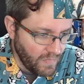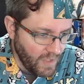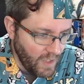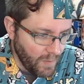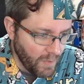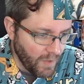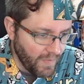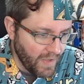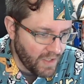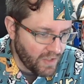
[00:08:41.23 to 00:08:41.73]

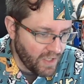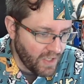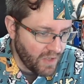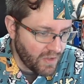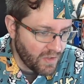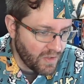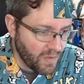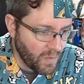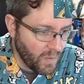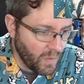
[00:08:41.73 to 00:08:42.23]
Bill H. Hi,
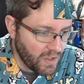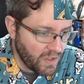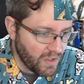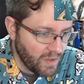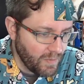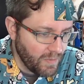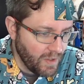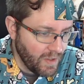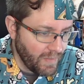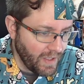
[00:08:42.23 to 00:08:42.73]
Houston. What do
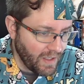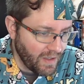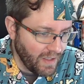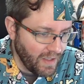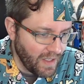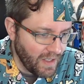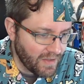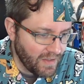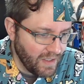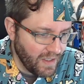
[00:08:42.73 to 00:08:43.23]
you mean by
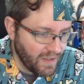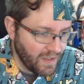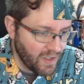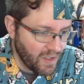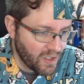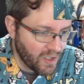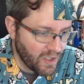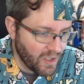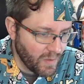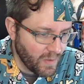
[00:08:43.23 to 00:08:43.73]
Class 9? Not
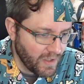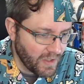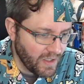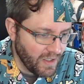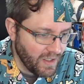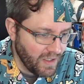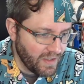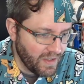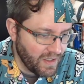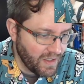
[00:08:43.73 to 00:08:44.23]
sure what the
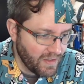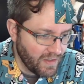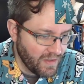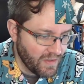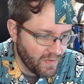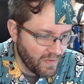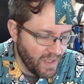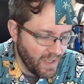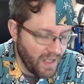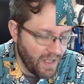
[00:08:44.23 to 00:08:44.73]
context is
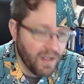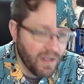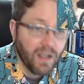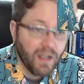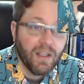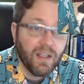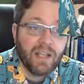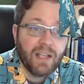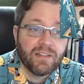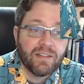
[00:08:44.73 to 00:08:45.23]
for that.
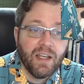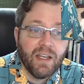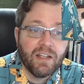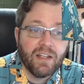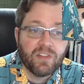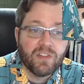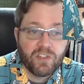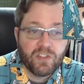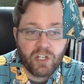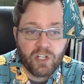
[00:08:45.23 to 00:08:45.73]
Class 9
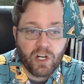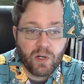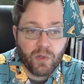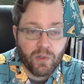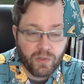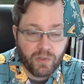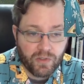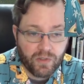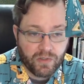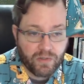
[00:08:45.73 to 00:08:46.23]
is the
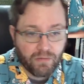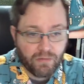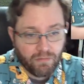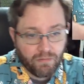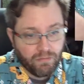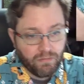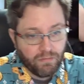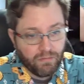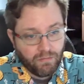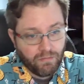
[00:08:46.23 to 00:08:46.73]
shareholders.
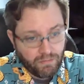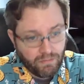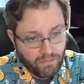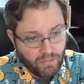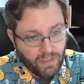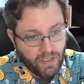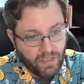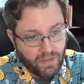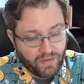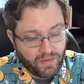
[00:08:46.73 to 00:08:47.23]

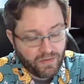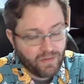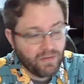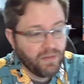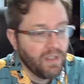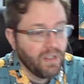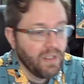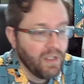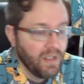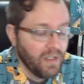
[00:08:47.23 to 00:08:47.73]
Us.
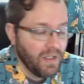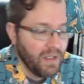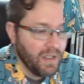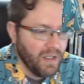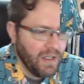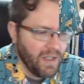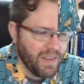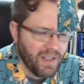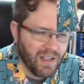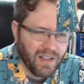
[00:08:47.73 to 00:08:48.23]

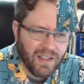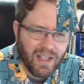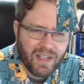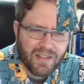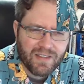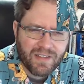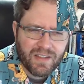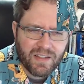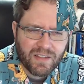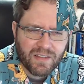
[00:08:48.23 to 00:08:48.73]
I think class
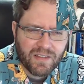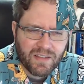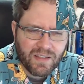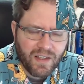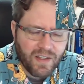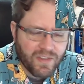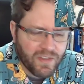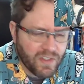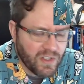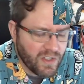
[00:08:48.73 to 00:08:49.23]
6 is the
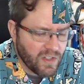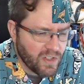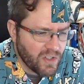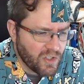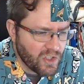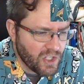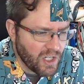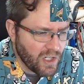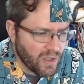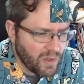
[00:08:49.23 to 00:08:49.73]
unsecured
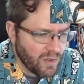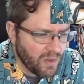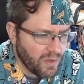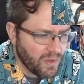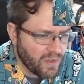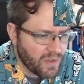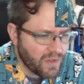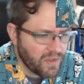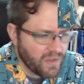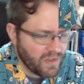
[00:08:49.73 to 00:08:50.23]

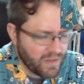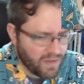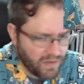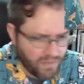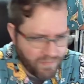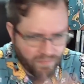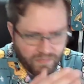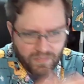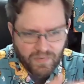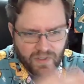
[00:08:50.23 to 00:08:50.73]
shareholders. There's
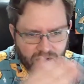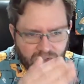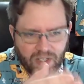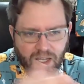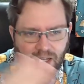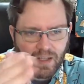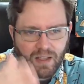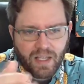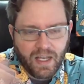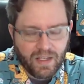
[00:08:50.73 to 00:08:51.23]

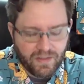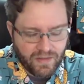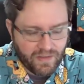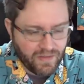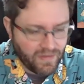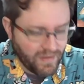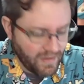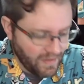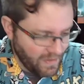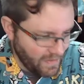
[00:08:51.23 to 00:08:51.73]
9
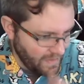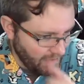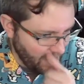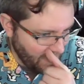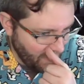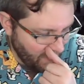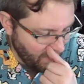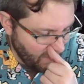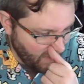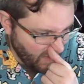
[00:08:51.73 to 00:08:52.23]
classes,
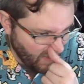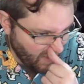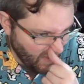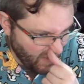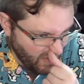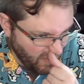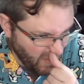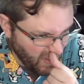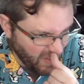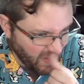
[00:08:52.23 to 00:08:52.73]

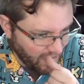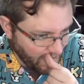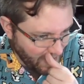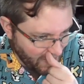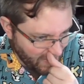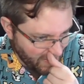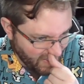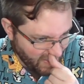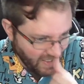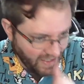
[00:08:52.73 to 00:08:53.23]
and we are
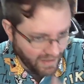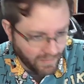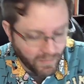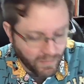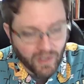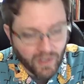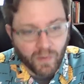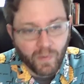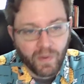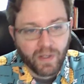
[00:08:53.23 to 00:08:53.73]
class 9.
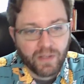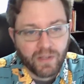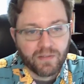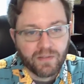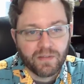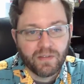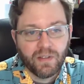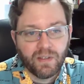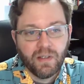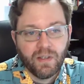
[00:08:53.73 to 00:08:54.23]
We are the ones